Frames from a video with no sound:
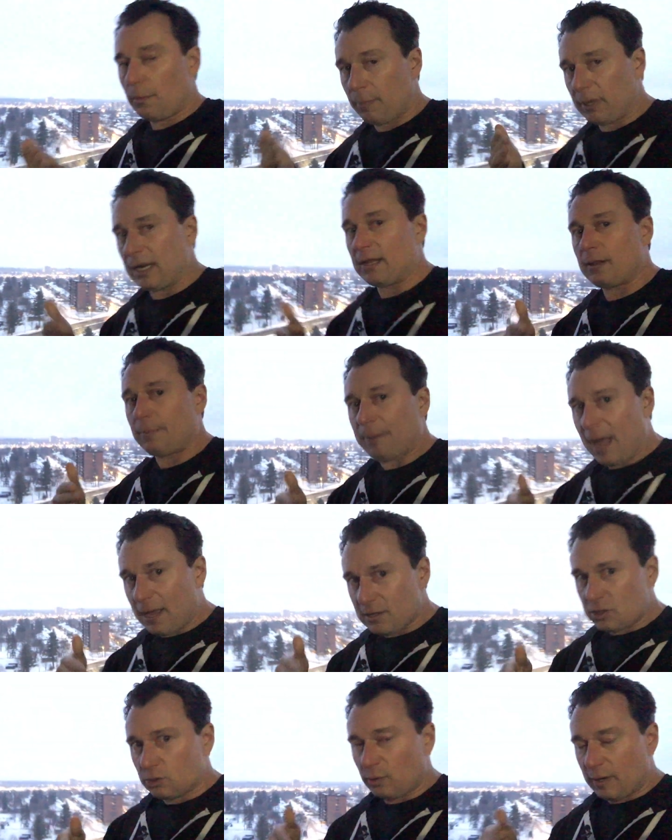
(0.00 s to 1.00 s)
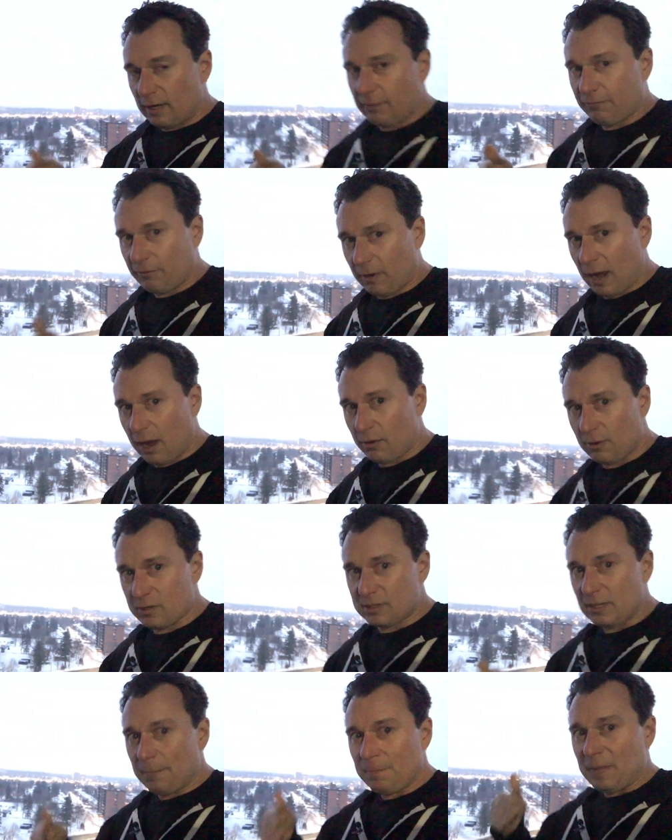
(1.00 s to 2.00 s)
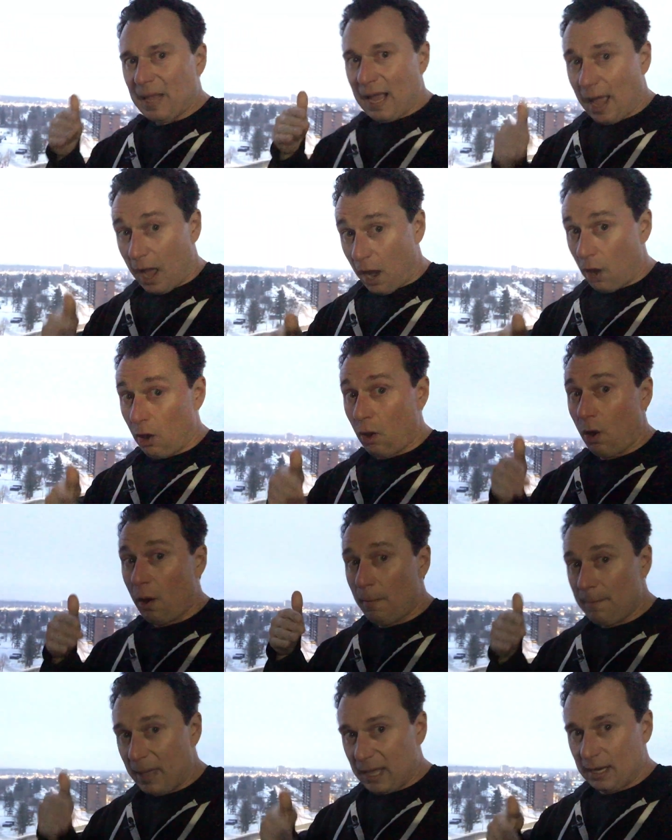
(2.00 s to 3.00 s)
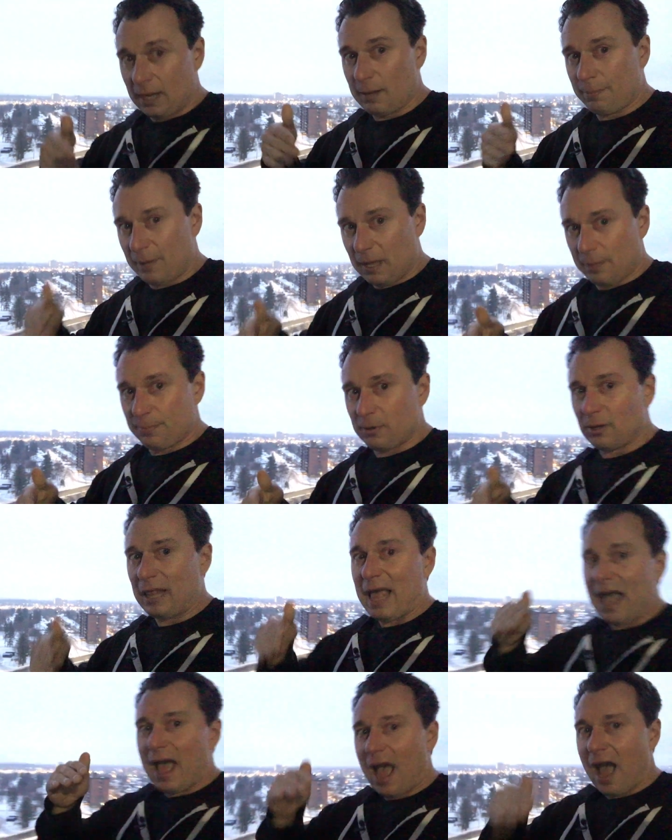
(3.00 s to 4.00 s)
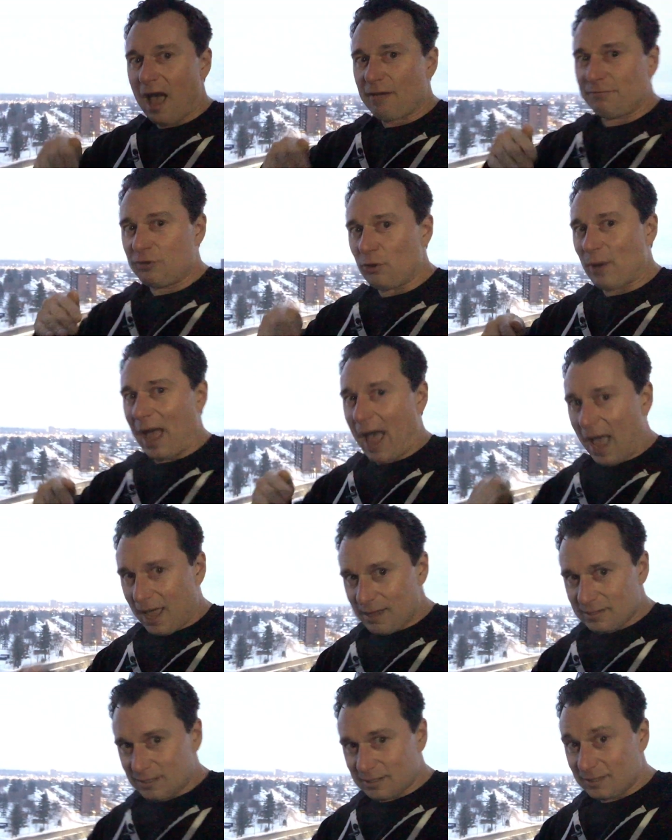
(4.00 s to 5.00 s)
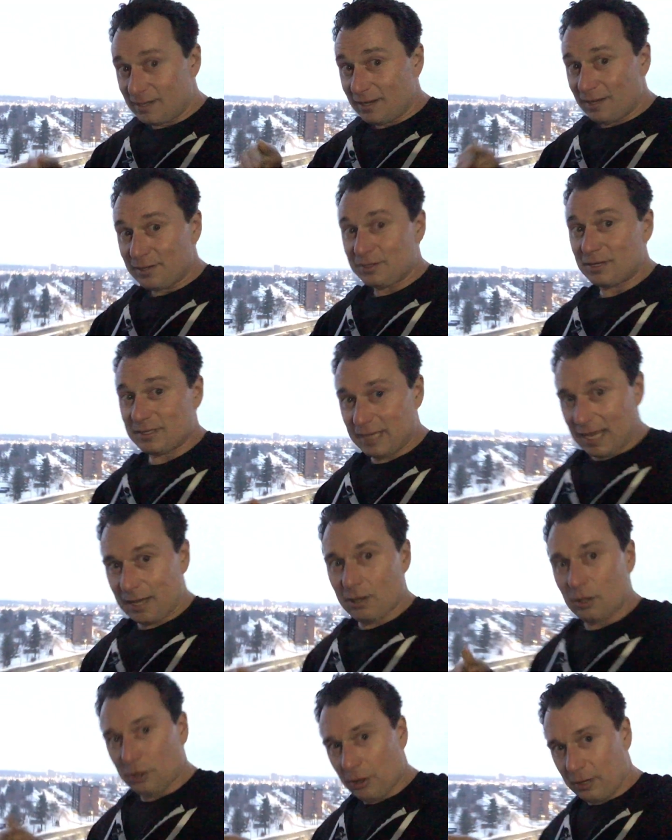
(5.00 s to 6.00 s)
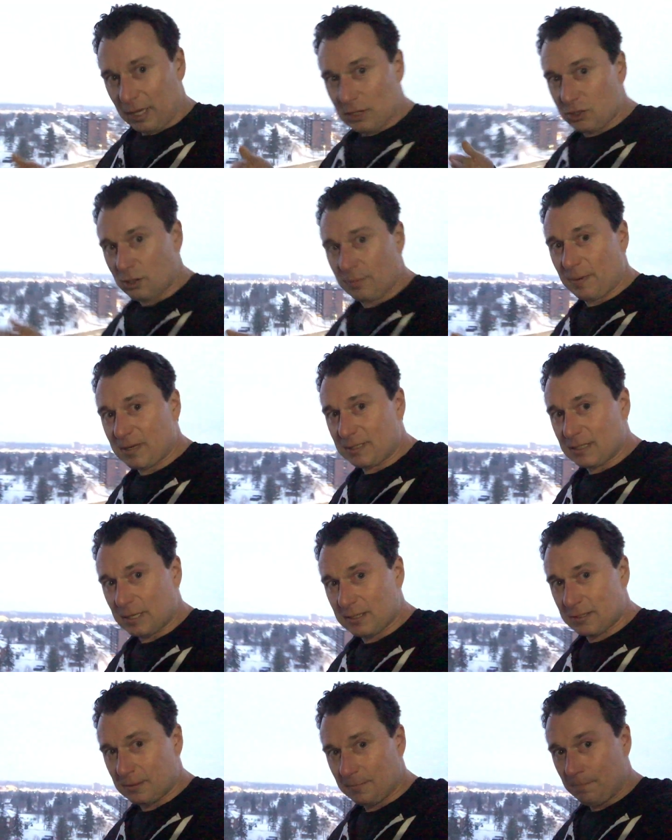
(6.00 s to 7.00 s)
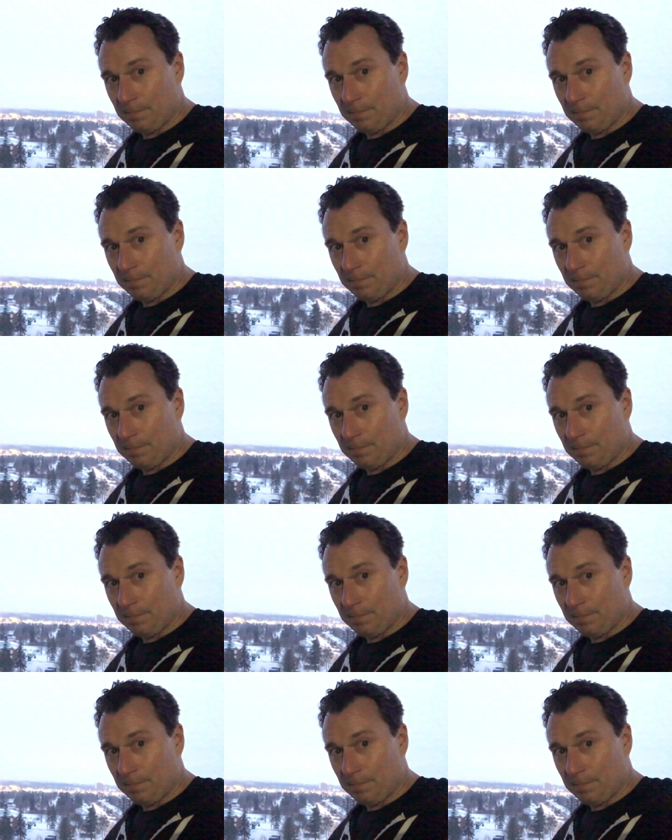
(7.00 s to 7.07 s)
But in the past twenty-four hours, how many people have you asked to take a look at your business?